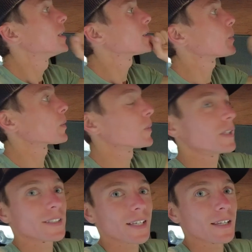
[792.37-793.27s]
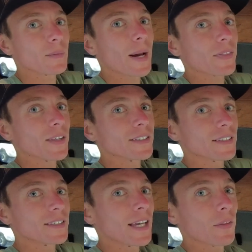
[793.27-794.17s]
So we're really excited about this
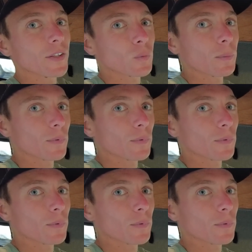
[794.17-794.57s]
to see how this one